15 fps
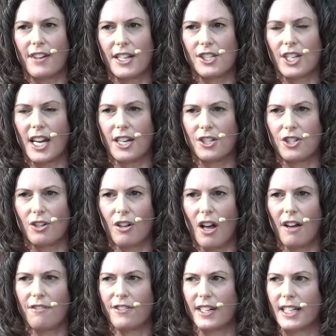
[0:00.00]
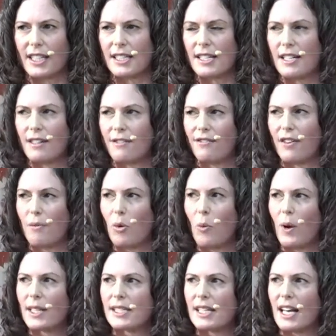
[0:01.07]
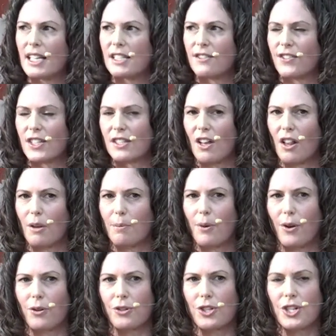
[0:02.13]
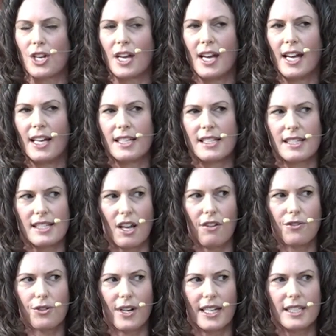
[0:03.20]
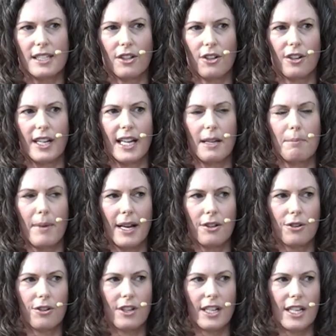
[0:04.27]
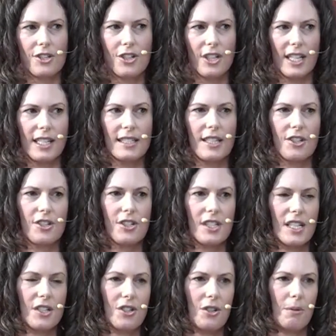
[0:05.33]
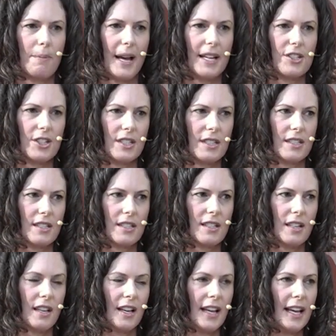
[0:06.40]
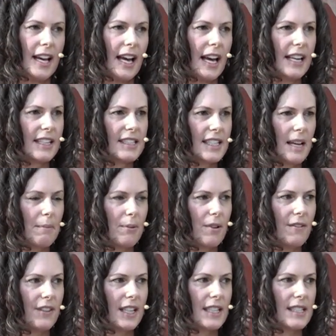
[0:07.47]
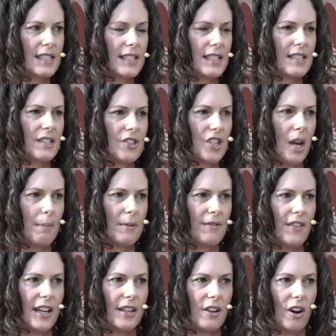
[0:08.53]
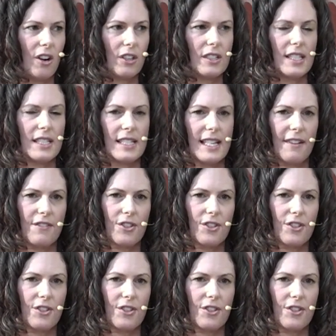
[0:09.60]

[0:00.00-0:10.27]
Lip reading: educational offerings, from a one-size-fits-all approach to self-directed learning and micro-credentialing, such as digital badges. An example of this is the Shopify Carleton Dev